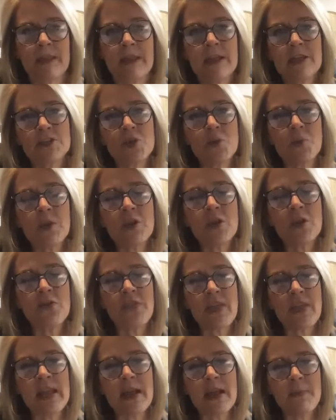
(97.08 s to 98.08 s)
so when you
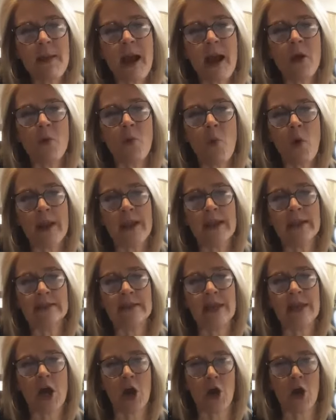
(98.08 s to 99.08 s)
think about wanting
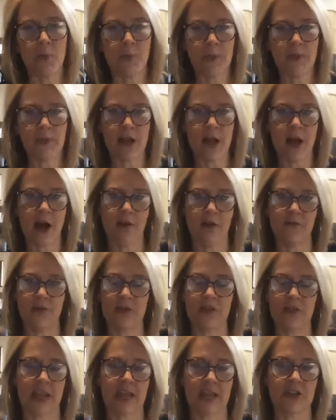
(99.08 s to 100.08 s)
to open the
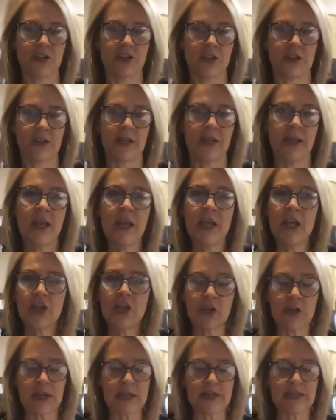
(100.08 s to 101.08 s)
conversation,
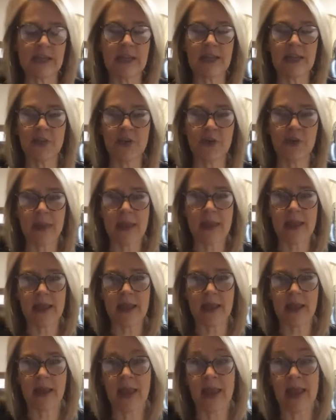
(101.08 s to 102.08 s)
you need to either
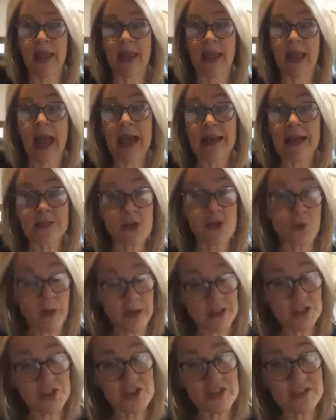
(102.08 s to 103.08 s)
ask
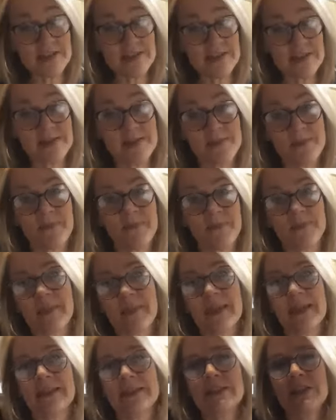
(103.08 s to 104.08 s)
questions,
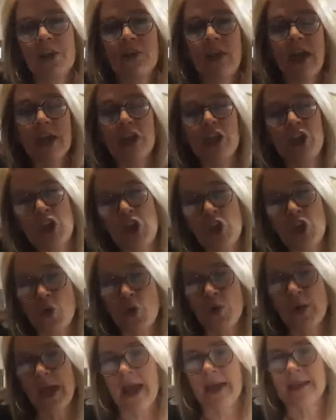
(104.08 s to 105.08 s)
and so that
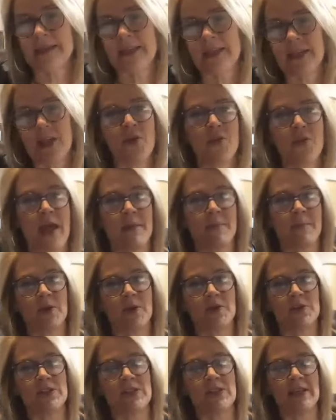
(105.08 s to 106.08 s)
you get to know that
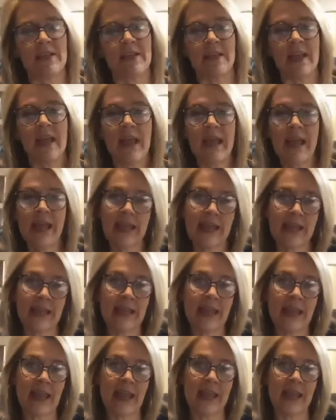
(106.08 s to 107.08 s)
person
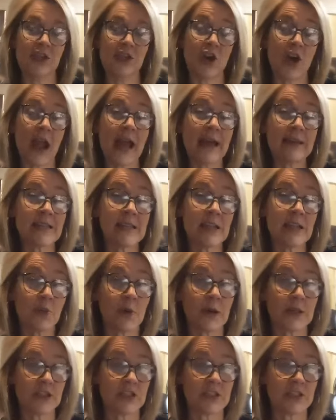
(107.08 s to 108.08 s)
and you're asking
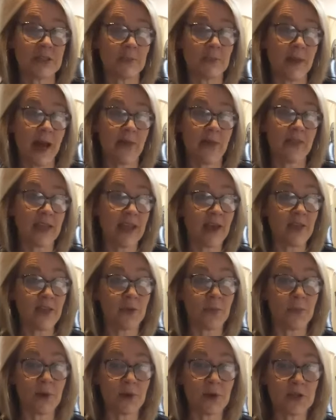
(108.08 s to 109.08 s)
questions about the
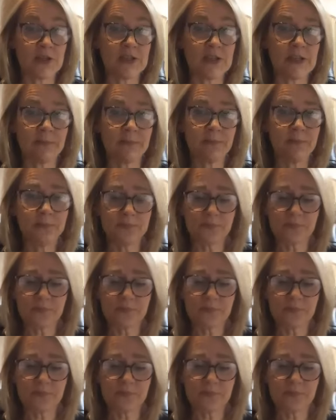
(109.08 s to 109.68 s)
other person,